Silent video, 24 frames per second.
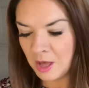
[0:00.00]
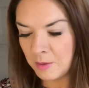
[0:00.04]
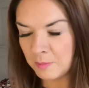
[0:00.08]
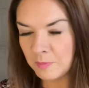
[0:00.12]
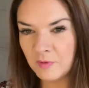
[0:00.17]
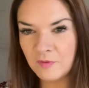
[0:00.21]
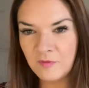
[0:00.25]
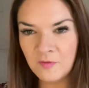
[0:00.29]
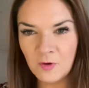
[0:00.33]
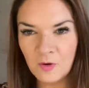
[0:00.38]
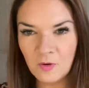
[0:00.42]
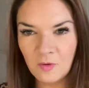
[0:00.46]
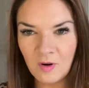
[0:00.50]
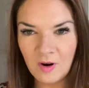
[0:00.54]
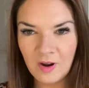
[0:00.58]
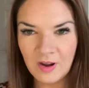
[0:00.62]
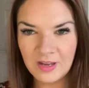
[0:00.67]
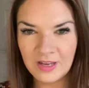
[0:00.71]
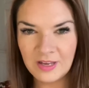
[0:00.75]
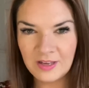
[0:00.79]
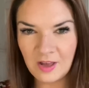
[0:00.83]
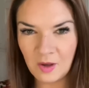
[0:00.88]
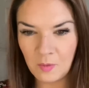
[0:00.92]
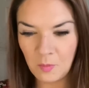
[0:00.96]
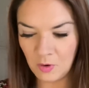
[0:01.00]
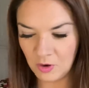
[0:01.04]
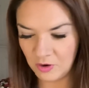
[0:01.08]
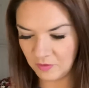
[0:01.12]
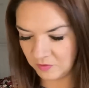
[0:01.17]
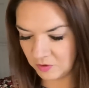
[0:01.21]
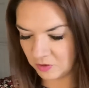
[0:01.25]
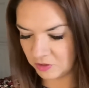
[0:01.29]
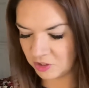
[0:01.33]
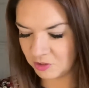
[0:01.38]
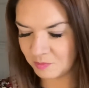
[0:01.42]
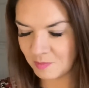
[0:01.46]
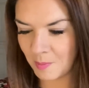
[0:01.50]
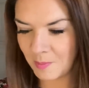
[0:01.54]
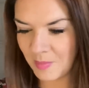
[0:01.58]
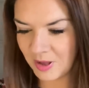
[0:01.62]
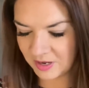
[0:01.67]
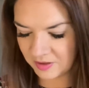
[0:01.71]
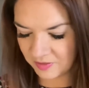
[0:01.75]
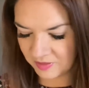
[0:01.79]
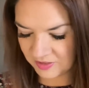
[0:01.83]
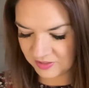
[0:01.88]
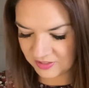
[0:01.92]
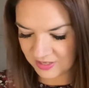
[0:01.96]
Before I go on, I've got to do my
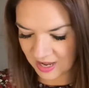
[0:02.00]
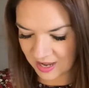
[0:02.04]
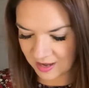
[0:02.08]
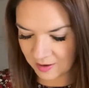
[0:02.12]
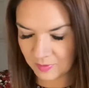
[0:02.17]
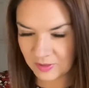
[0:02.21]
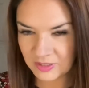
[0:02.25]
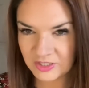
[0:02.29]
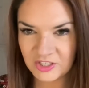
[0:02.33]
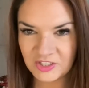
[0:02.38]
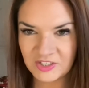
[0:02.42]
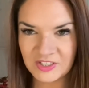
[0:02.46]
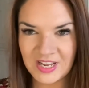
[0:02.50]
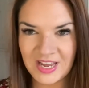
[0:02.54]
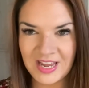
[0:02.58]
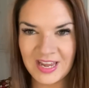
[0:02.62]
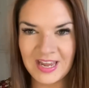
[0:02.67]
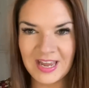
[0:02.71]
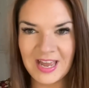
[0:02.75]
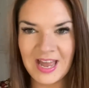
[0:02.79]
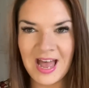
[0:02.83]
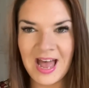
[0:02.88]
mug of the day, which is here,